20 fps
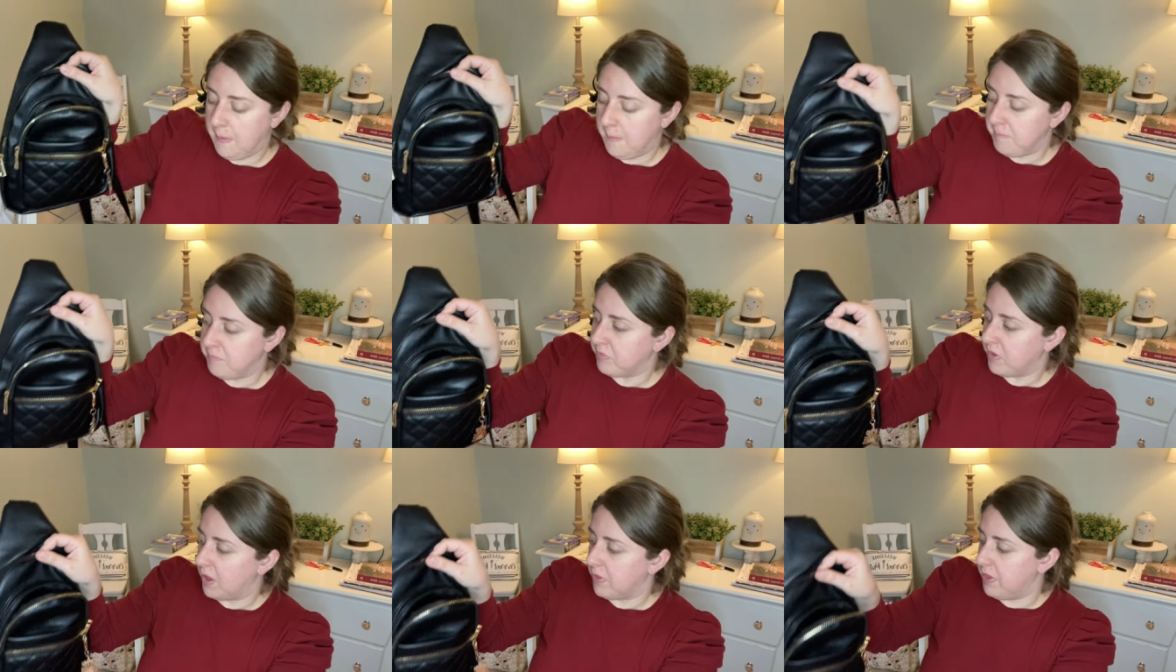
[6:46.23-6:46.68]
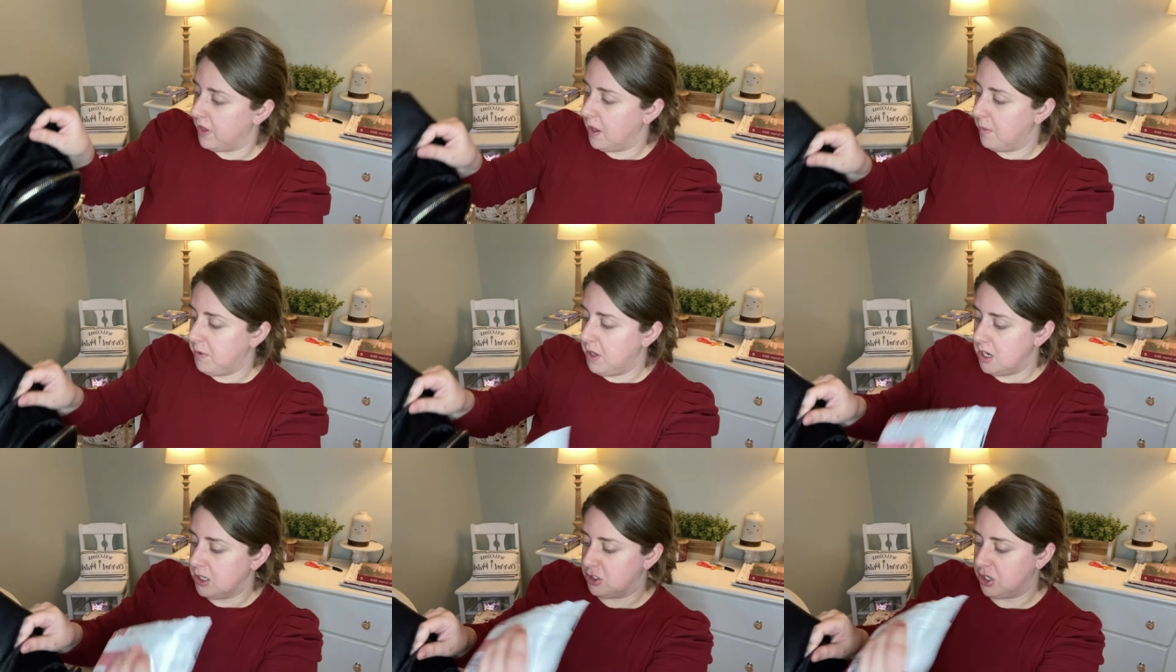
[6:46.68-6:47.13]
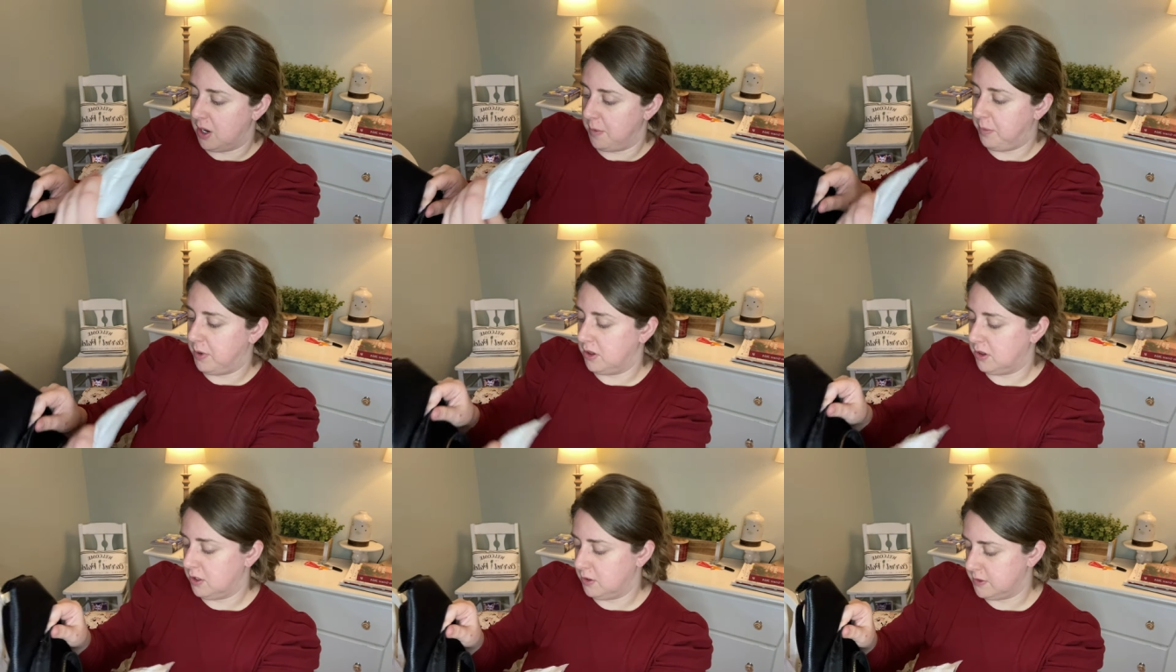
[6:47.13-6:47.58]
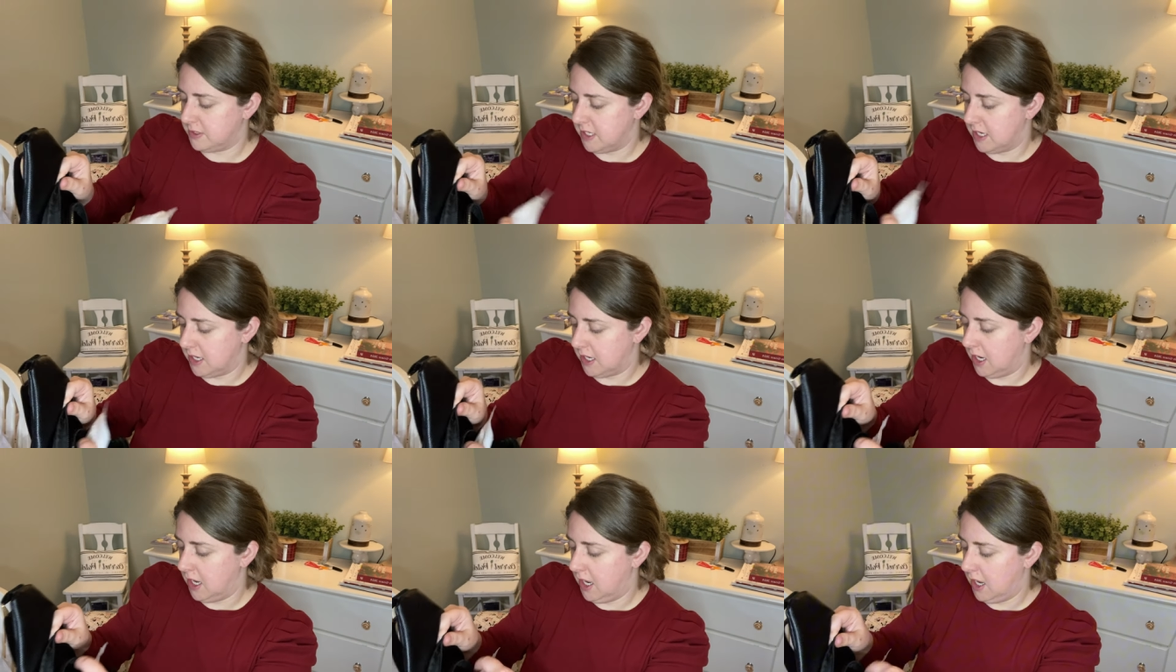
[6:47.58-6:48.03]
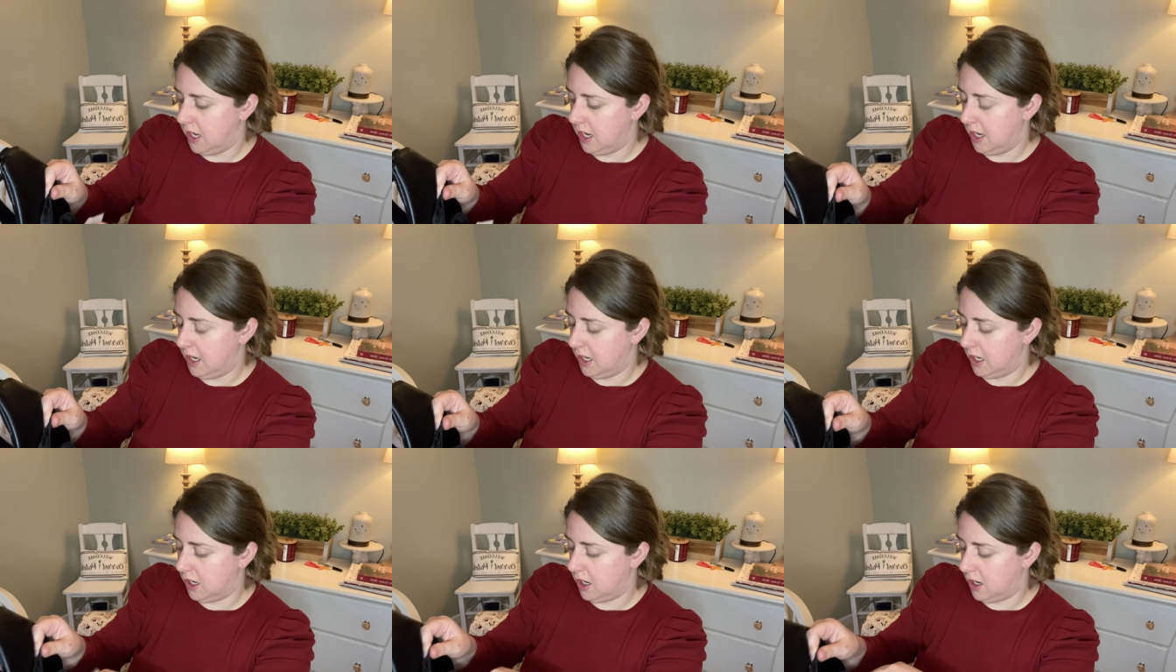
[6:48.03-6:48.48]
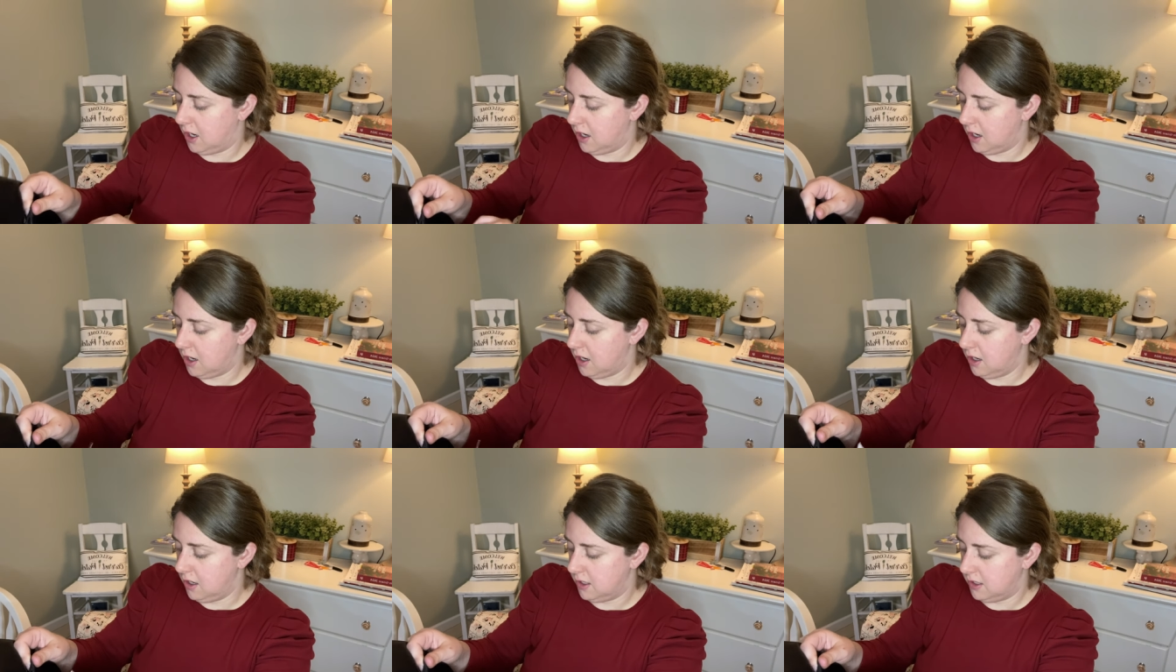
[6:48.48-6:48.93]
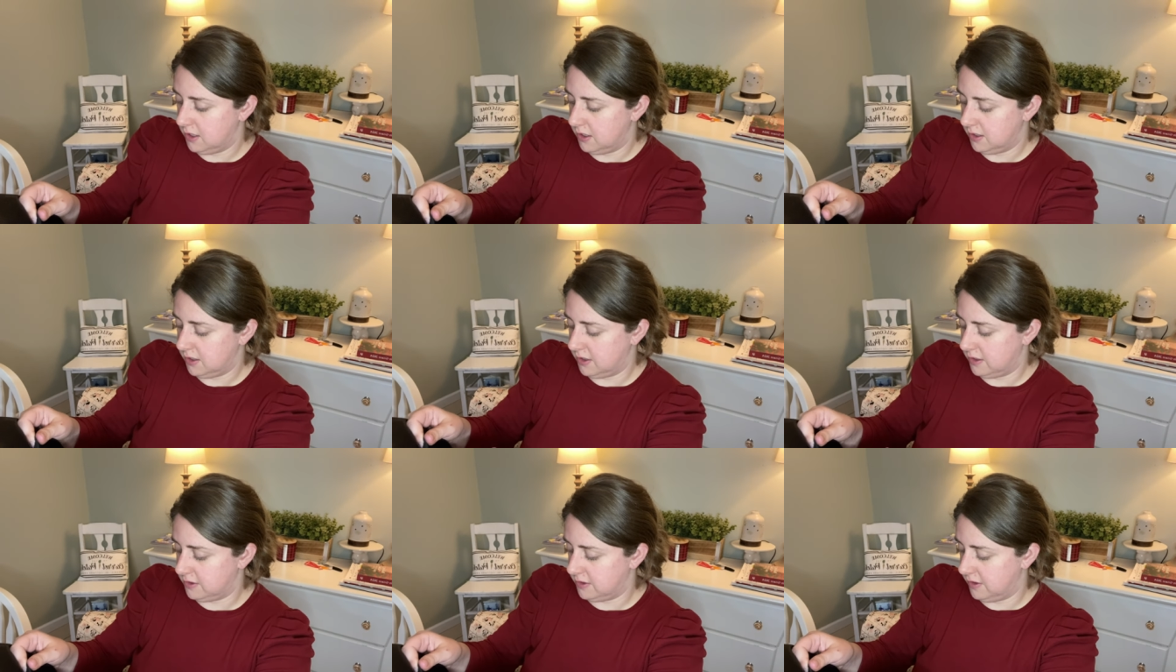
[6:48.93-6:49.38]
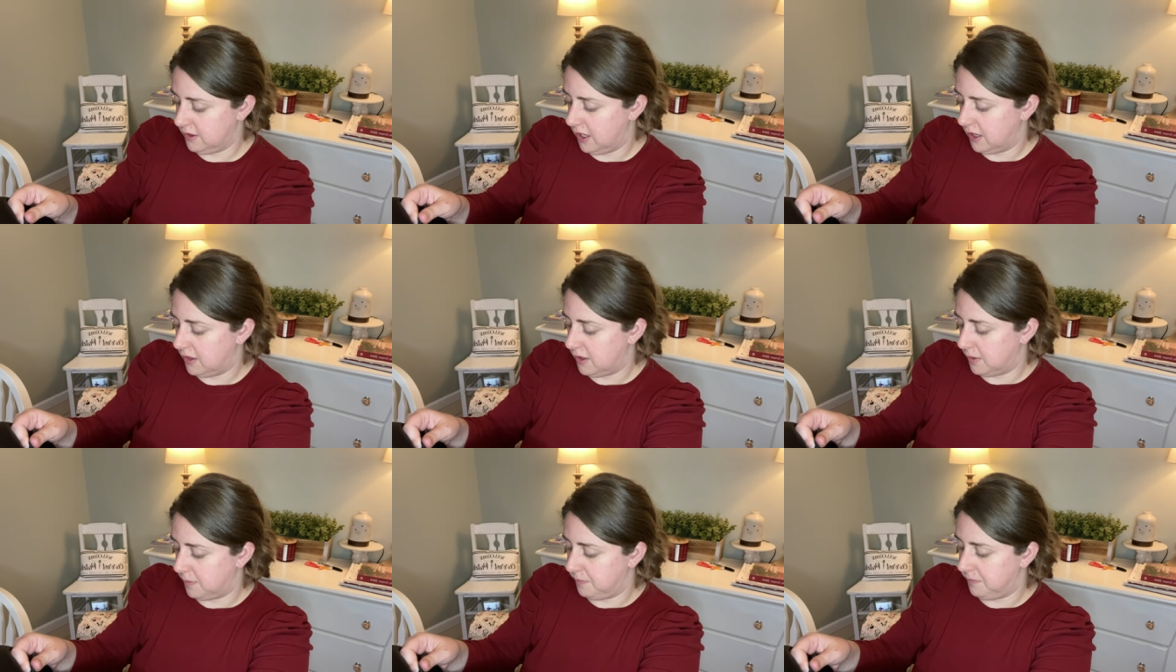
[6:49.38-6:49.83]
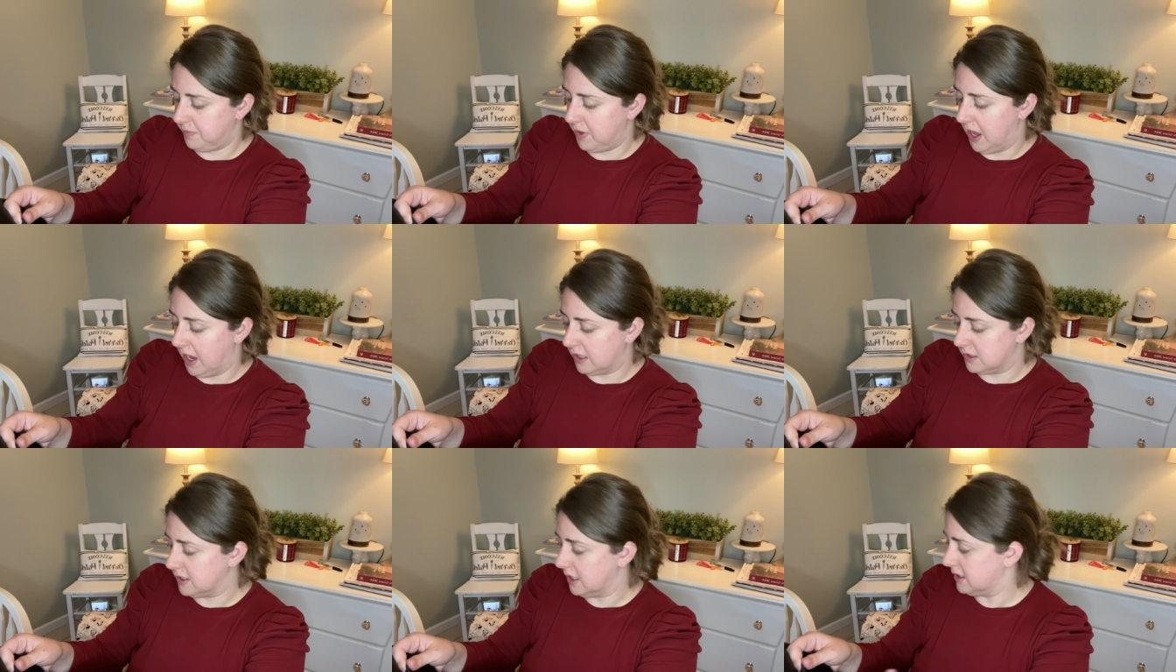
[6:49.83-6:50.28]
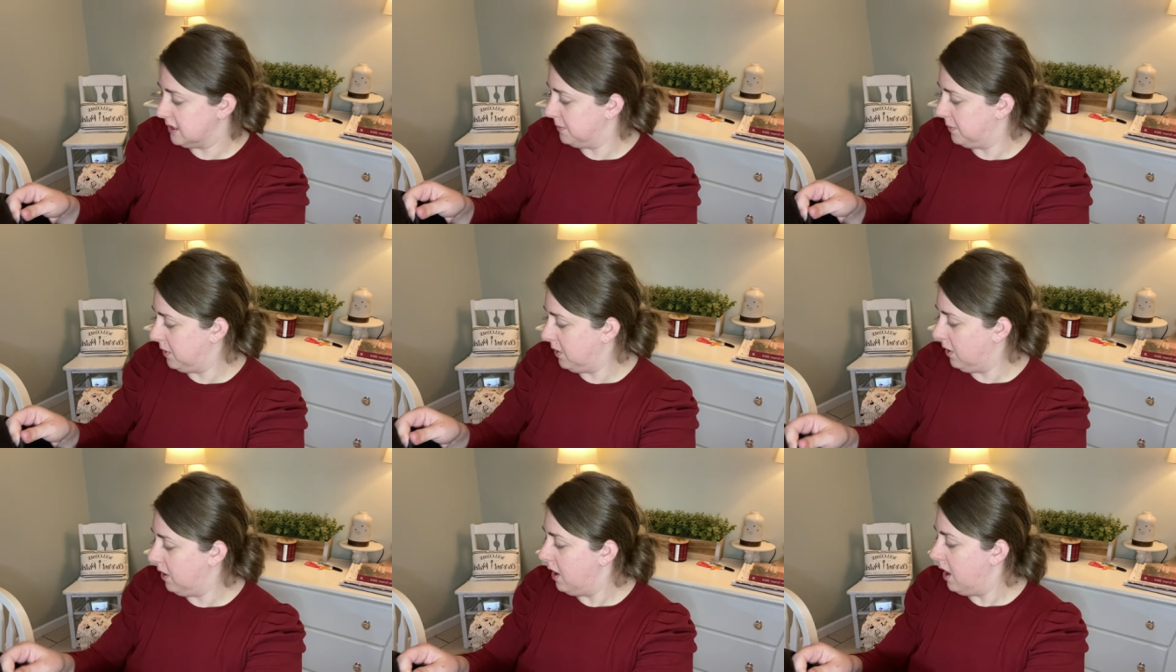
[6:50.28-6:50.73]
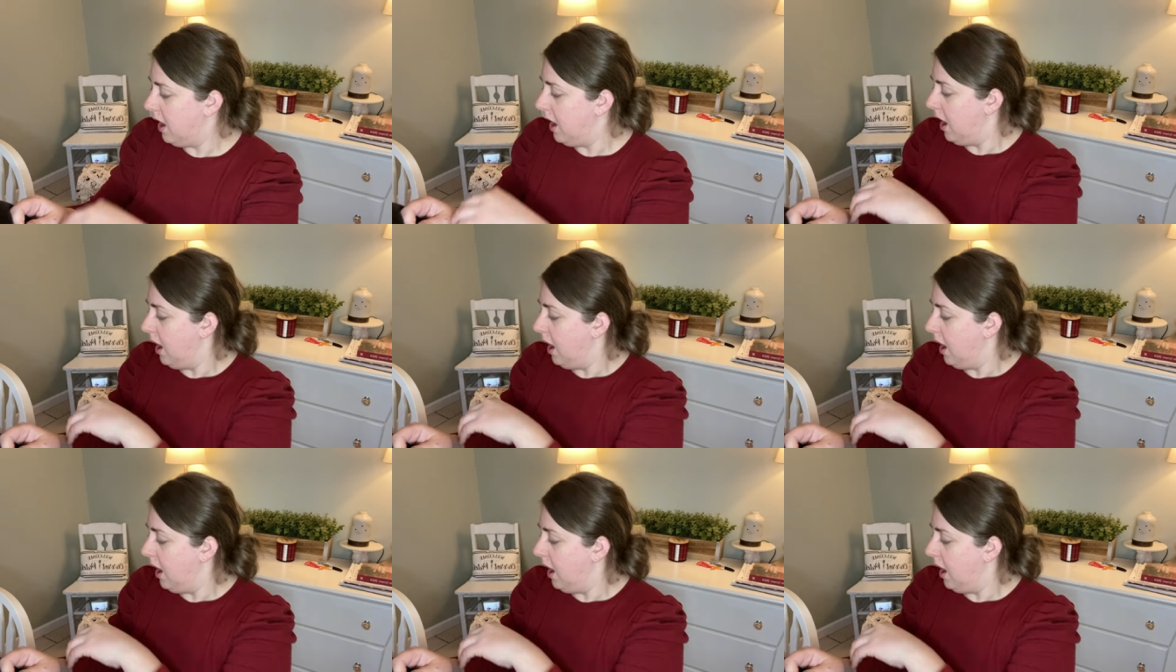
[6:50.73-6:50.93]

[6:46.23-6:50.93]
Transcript: I think I'm going to try and put those in here so that they're accessible.